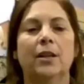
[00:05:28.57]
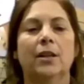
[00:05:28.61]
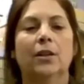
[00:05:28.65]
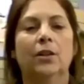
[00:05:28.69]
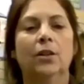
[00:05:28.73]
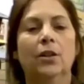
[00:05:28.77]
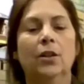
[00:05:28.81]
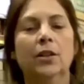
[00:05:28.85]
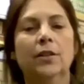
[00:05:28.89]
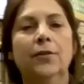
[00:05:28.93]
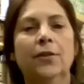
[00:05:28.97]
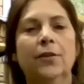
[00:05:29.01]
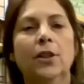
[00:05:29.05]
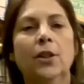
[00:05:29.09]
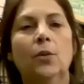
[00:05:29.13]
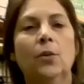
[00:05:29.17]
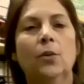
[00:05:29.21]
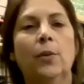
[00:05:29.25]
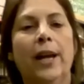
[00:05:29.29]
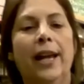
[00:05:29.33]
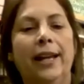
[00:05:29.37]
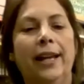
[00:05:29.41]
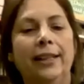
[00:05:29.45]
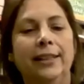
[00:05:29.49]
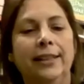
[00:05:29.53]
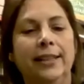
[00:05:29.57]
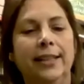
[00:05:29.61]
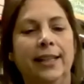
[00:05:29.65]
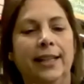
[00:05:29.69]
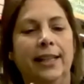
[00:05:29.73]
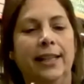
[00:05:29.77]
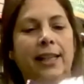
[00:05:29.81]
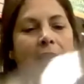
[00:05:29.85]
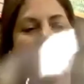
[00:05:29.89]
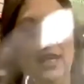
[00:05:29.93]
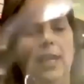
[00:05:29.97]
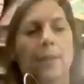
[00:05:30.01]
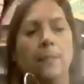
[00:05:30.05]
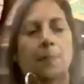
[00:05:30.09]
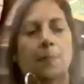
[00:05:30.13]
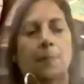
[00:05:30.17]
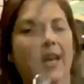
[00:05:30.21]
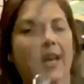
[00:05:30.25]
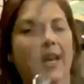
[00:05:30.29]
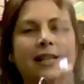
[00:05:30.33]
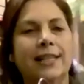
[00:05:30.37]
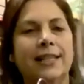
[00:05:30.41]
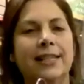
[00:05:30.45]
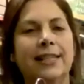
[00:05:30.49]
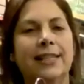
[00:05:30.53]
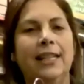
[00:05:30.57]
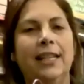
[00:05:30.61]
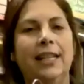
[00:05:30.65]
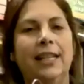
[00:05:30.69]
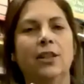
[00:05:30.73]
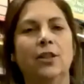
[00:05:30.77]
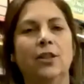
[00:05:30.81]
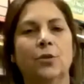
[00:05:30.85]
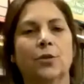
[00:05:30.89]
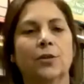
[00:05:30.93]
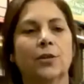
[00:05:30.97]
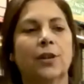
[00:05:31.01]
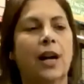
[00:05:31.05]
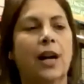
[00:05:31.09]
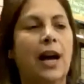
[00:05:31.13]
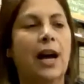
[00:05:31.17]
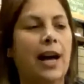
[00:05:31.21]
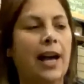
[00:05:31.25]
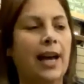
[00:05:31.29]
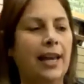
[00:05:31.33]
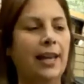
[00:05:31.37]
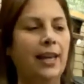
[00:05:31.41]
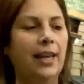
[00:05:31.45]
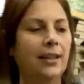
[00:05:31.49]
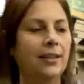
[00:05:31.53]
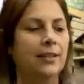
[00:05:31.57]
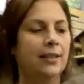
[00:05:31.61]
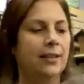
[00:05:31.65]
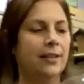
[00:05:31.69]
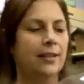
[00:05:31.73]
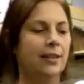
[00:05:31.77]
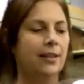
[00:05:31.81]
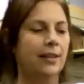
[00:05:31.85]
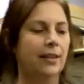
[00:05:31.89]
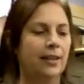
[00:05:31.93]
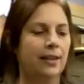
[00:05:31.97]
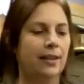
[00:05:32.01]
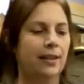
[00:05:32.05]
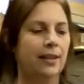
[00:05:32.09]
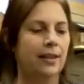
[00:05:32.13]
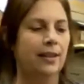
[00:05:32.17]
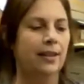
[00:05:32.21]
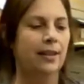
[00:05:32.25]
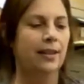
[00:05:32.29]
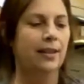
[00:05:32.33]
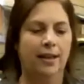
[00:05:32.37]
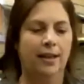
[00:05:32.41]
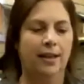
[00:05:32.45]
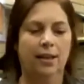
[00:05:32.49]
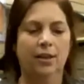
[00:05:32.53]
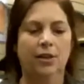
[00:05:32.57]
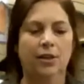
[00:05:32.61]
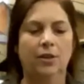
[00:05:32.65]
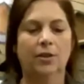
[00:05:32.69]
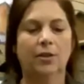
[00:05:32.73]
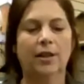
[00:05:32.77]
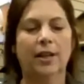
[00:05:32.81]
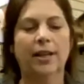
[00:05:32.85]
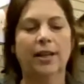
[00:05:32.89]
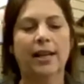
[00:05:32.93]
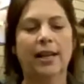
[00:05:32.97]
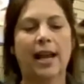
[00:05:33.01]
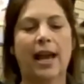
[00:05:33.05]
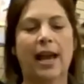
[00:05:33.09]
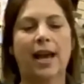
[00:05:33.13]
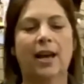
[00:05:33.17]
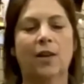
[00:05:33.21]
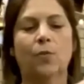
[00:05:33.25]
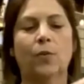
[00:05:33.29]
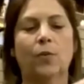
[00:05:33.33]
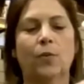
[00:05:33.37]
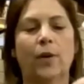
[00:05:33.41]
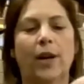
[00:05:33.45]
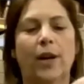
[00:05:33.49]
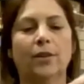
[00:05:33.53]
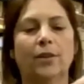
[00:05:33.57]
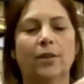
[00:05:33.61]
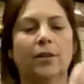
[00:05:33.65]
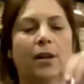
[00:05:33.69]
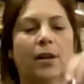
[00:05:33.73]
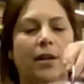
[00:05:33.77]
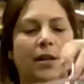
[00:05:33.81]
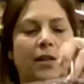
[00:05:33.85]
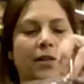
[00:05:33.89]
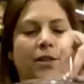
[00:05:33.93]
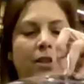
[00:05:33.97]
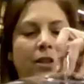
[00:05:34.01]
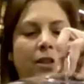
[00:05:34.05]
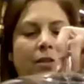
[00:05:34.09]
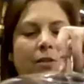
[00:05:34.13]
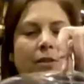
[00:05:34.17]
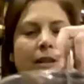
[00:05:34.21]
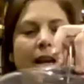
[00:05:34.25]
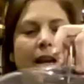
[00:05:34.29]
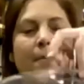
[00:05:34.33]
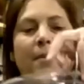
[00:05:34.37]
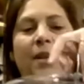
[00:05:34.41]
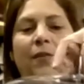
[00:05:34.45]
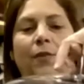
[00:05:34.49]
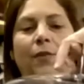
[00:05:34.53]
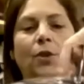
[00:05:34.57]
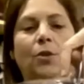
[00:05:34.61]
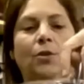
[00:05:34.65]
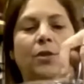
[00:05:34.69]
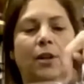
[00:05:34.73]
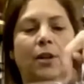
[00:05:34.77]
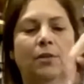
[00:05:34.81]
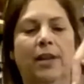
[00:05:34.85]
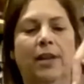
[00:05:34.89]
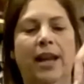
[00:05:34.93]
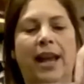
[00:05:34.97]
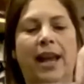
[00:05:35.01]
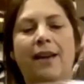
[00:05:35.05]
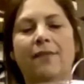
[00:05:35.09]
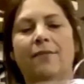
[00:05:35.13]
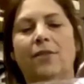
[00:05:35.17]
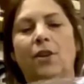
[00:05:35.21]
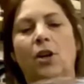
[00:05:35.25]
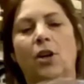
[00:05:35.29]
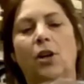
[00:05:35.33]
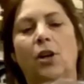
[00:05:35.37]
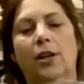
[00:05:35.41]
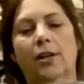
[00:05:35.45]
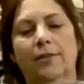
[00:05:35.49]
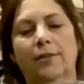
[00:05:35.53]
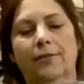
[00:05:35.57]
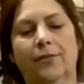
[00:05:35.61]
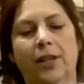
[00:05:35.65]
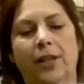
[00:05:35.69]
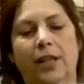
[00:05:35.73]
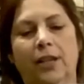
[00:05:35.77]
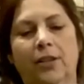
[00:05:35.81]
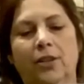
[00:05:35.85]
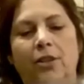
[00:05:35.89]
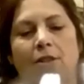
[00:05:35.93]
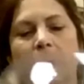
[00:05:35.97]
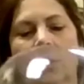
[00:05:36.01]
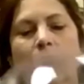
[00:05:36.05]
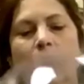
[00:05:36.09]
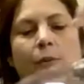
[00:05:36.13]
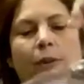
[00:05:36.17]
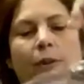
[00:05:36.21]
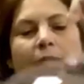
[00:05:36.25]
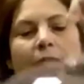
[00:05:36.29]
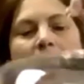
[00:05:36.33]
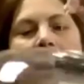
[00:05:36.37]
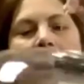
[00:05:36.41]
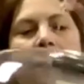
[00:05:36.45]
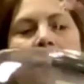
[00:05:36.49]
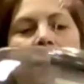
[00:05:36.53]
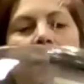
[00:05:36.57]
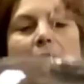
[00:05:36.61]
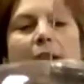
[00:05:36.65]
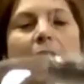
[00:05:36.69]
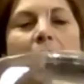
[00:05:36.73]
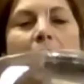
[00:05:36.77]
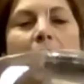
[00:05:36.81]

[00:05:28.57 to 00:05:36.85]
Look for a way to keep that seed dry. You can add weather guards to them. If you don't have our feeders, we have